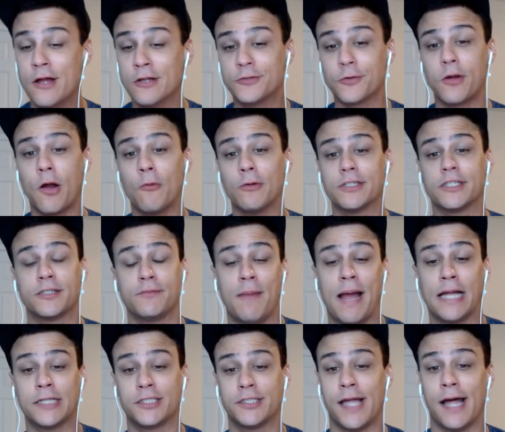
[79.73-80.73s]
So go and
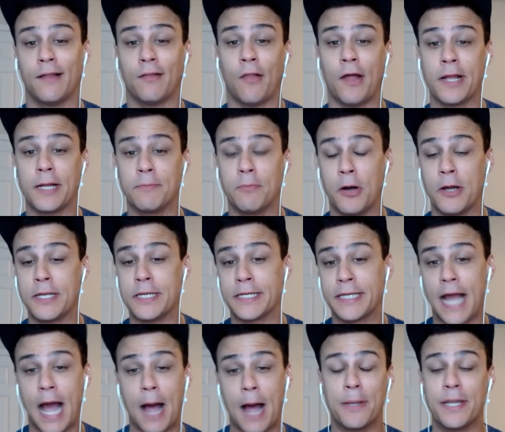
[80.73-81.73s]
smash that like button.
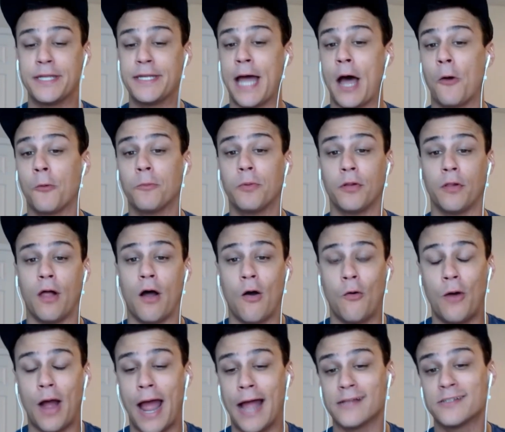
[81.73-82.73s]
Comment down
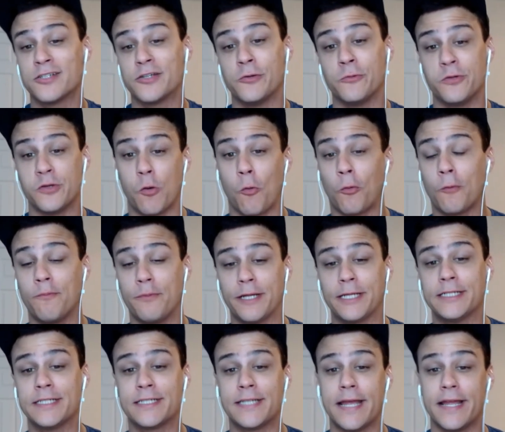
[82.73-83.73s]
below as to your
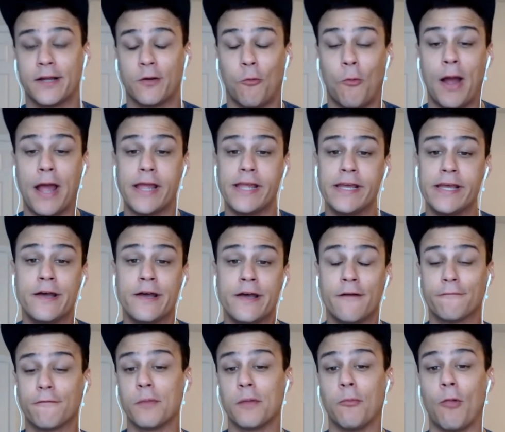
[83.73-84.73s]
biggest takeaway
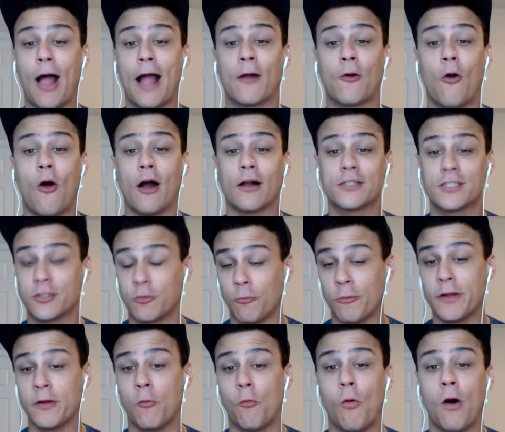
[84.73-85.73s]
from the Blackhawks
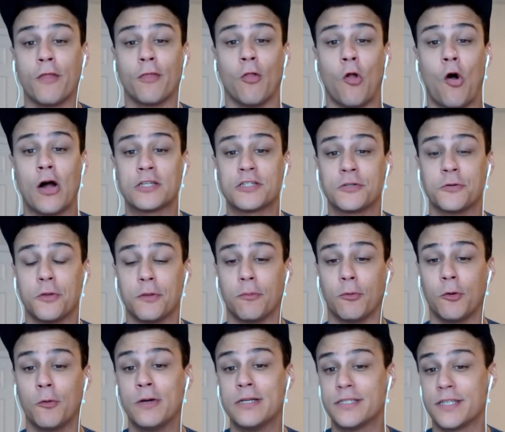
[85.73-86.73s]
3-1 loss to the
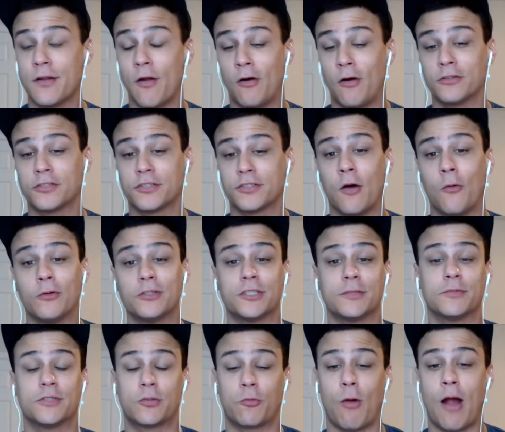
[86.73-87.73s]
Bruins, and also
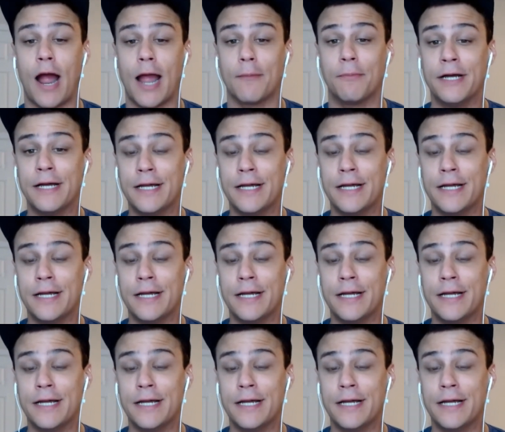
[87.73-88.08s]
subscribe